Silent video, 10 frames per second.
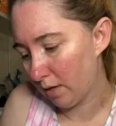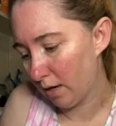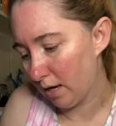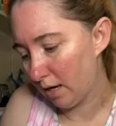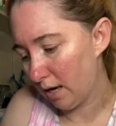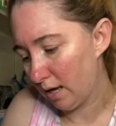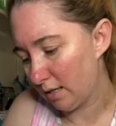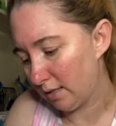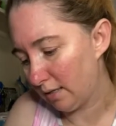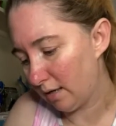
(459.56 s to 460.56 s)
And again,
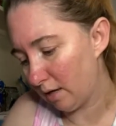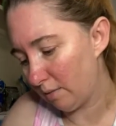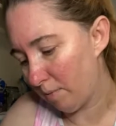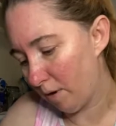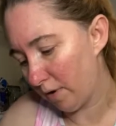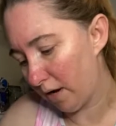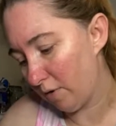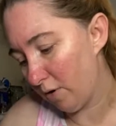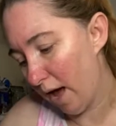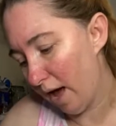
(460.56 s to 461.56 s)
this is not gonna be perfect. If
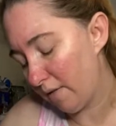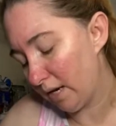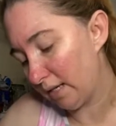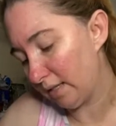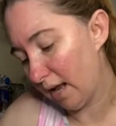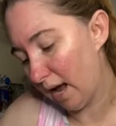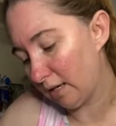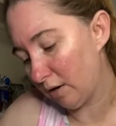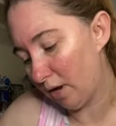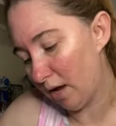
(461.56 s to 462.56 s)
you have an
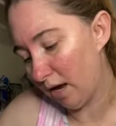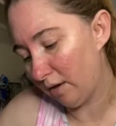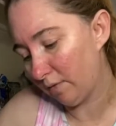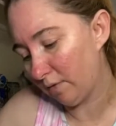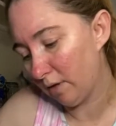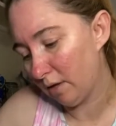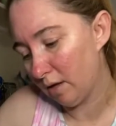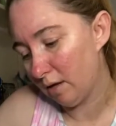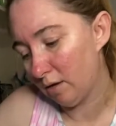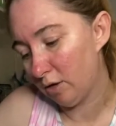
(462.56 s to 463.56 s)
X-Acto knife,
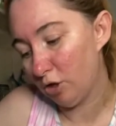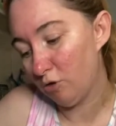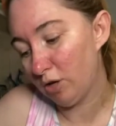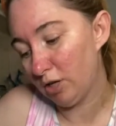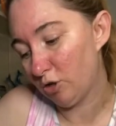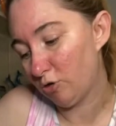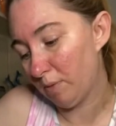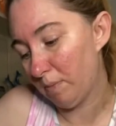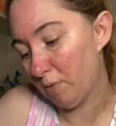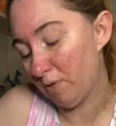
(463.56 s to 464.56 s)
you could
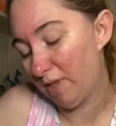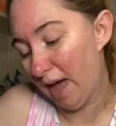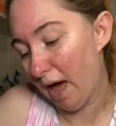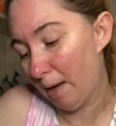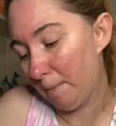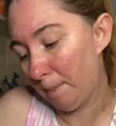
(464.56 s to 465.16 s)
trim it with that.